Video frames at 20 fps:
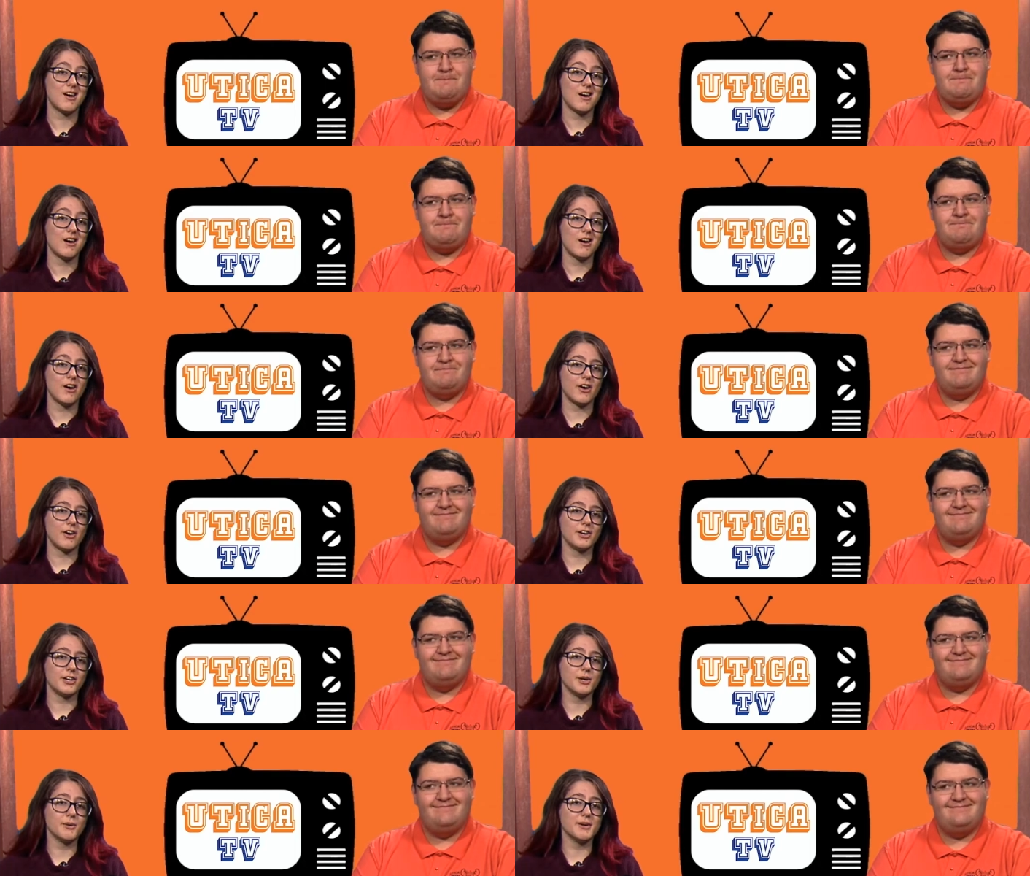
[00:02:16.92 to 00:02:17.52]

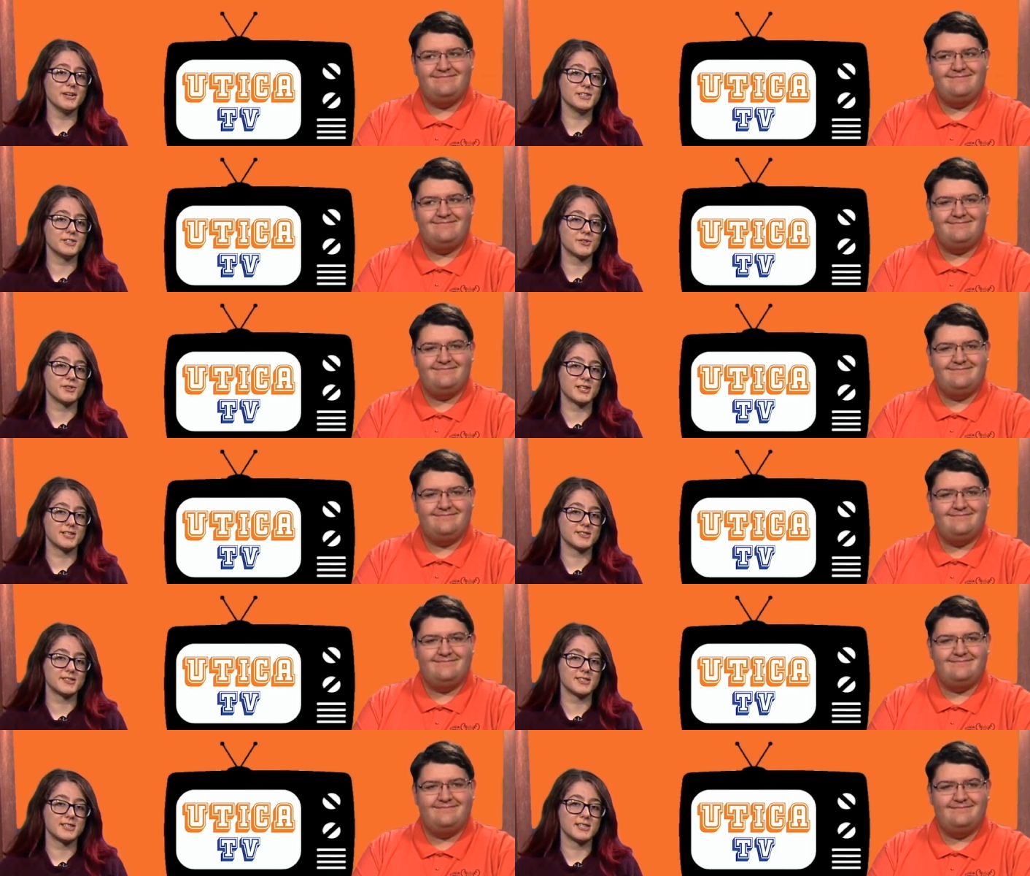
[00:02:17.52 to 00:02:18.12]
Speaker 1: Are you
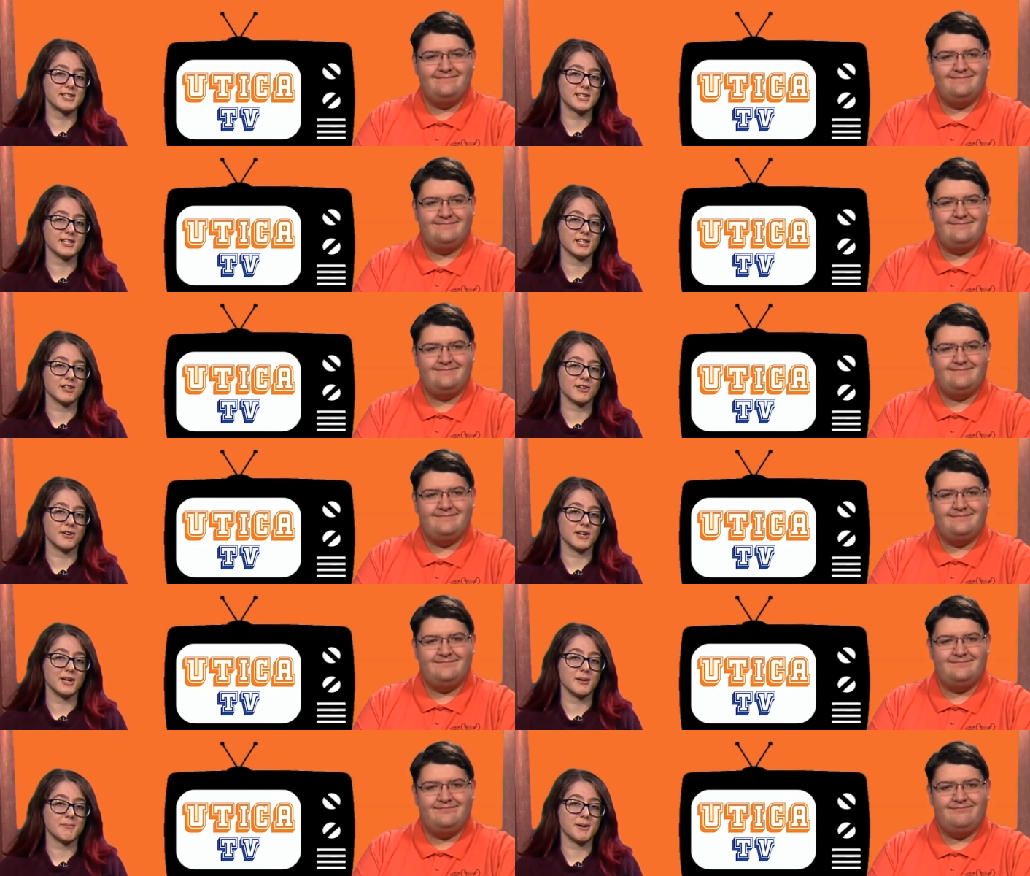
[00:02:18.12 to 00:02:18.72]
interested in
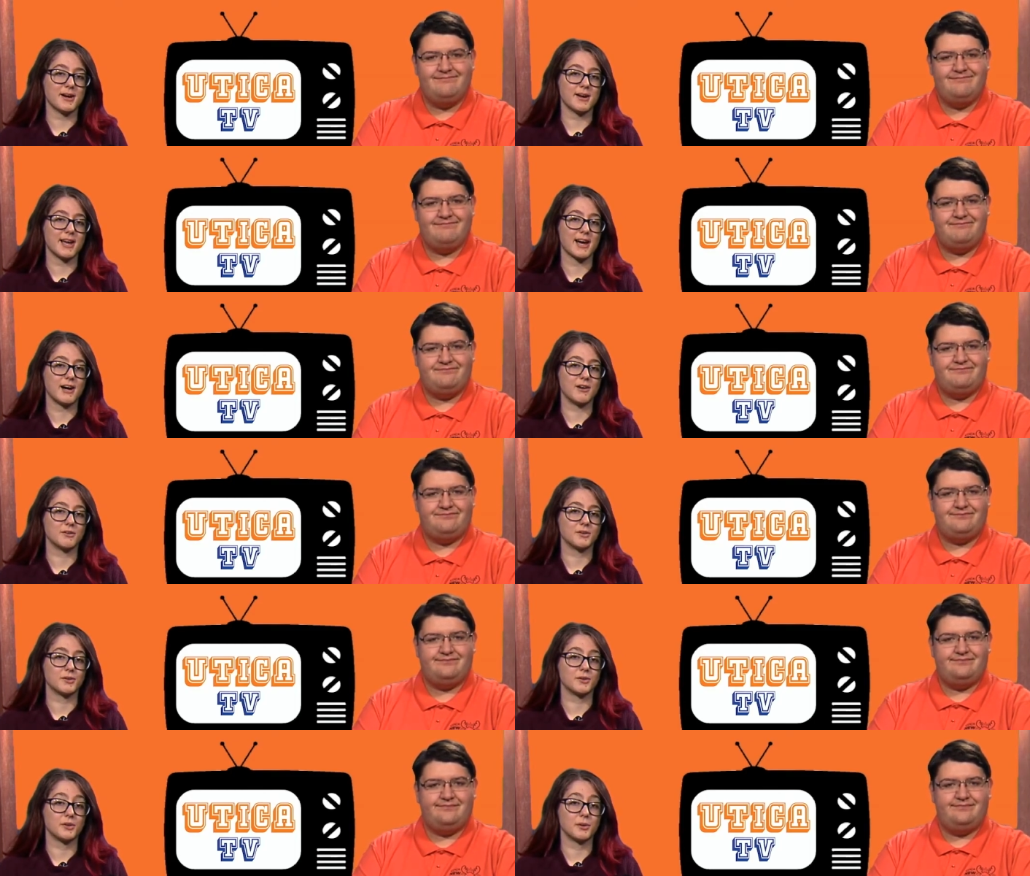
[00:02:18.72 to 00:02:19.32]
learning about
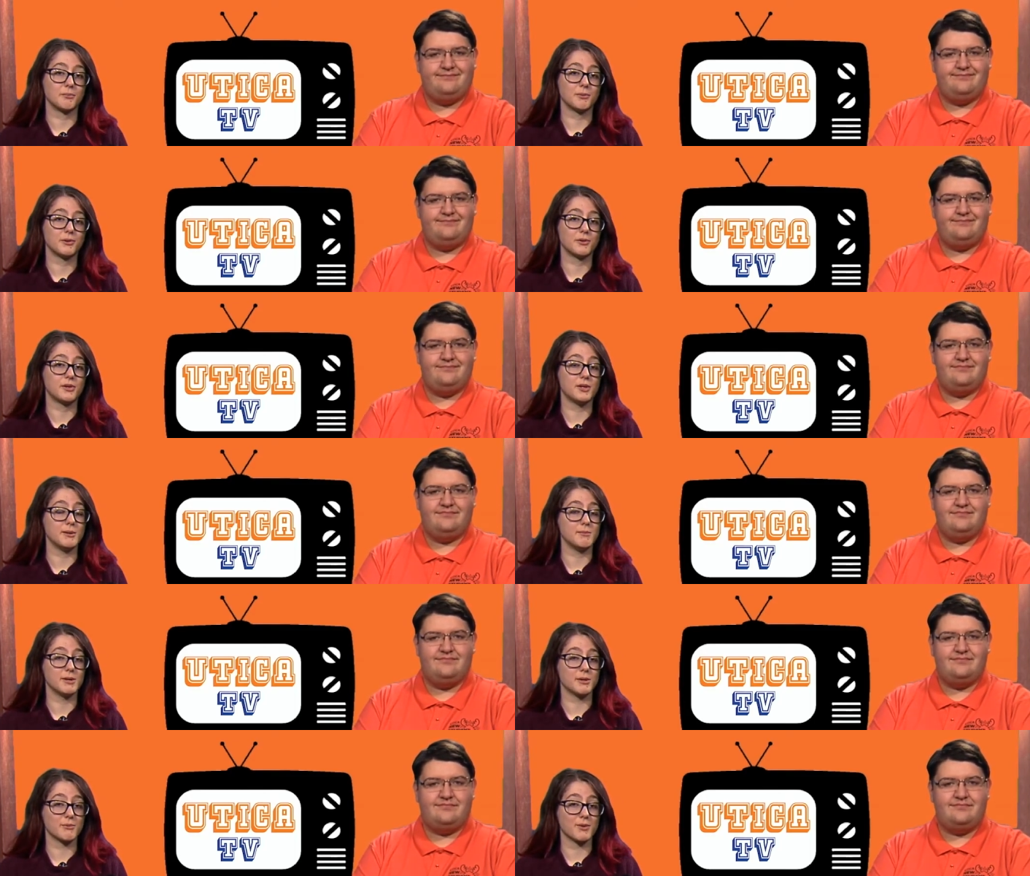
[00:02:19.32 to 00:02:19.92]
how global
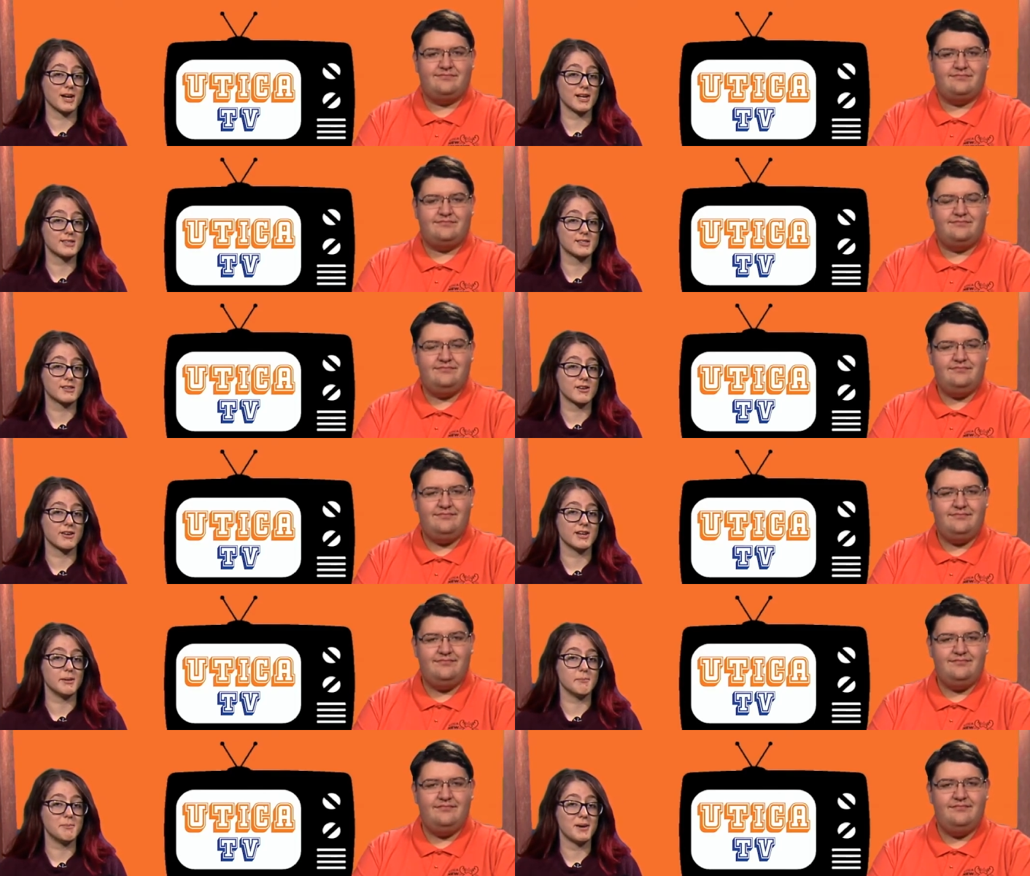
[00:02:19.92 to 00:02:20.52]
human rights
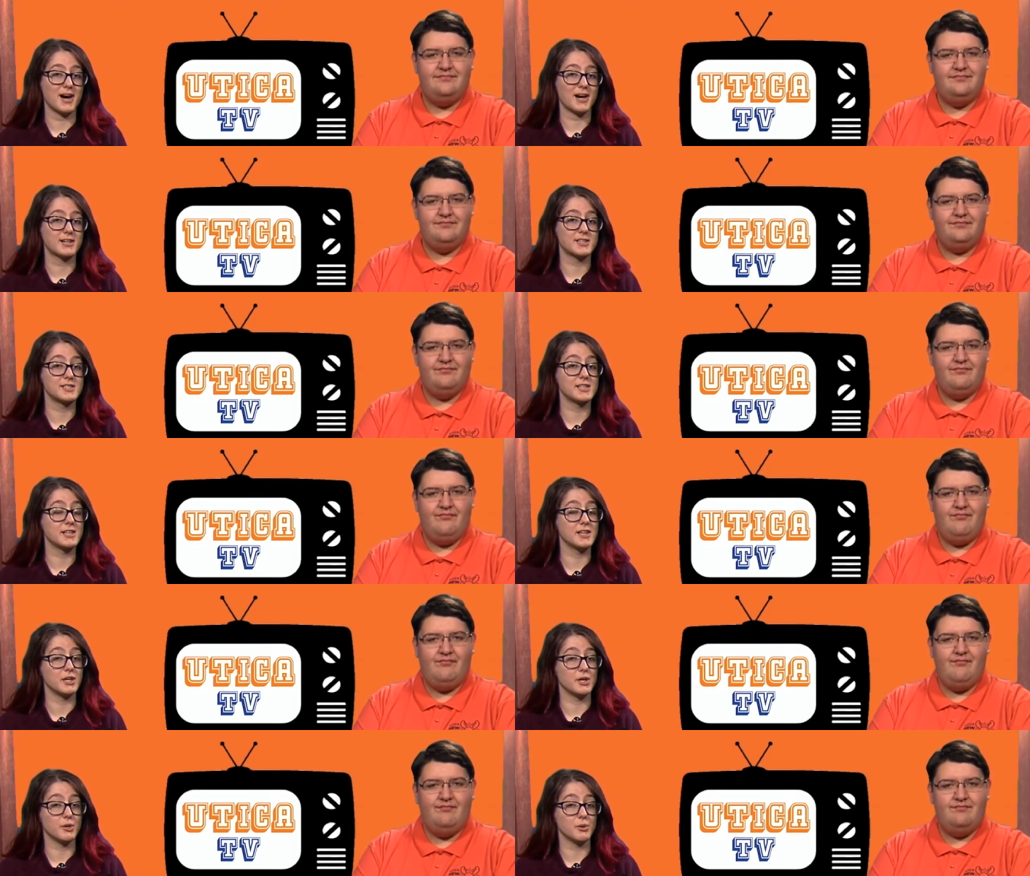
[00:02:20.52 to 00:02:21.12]
are
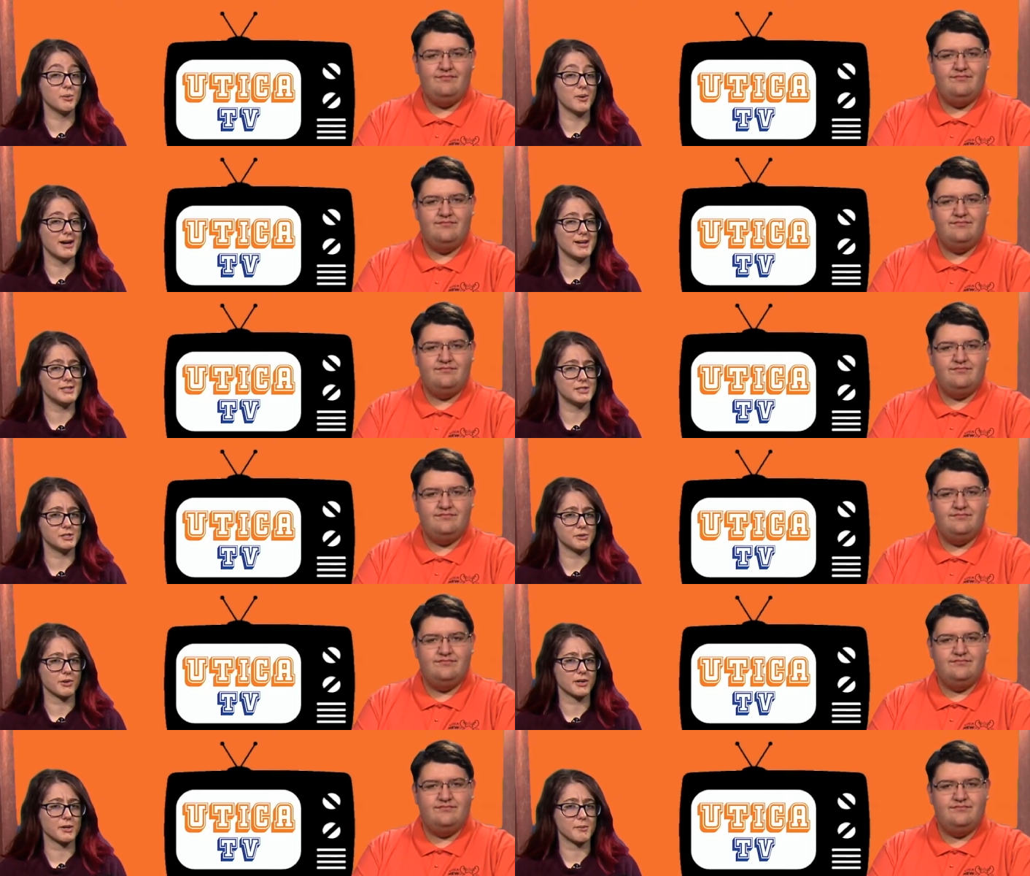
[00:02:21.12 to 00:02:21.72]
impacting you
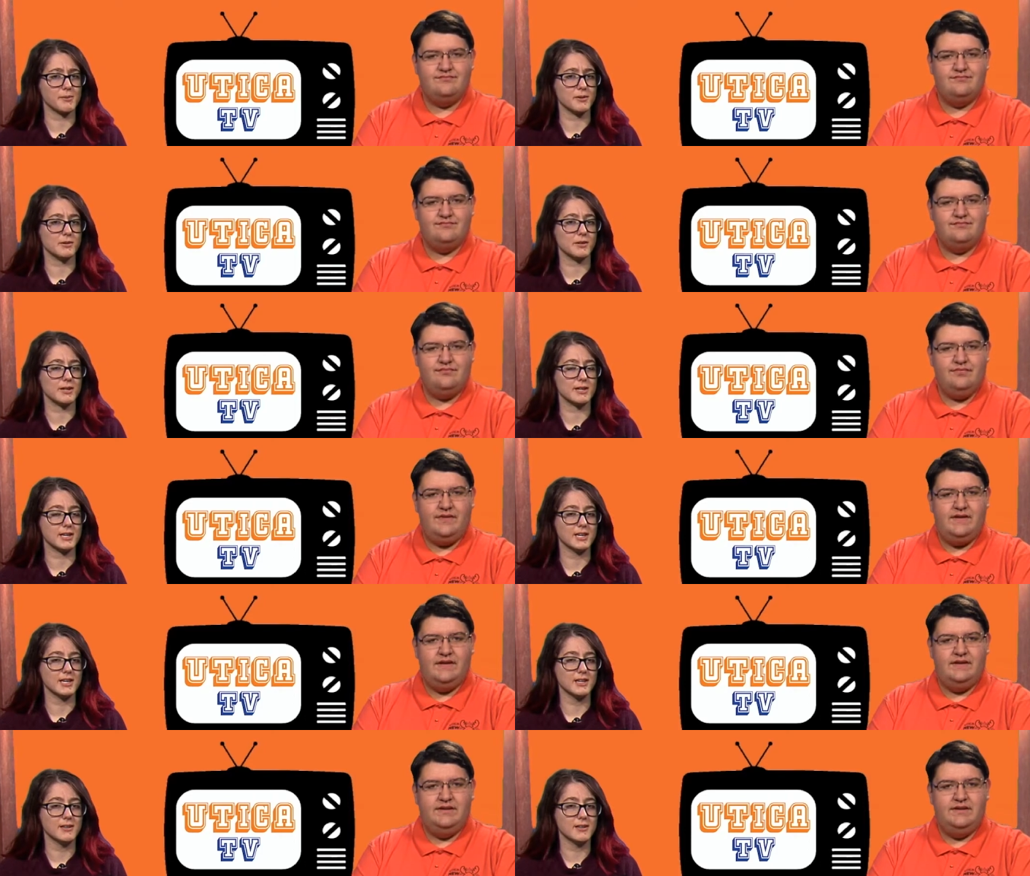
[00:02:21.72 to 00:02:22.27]
and your community?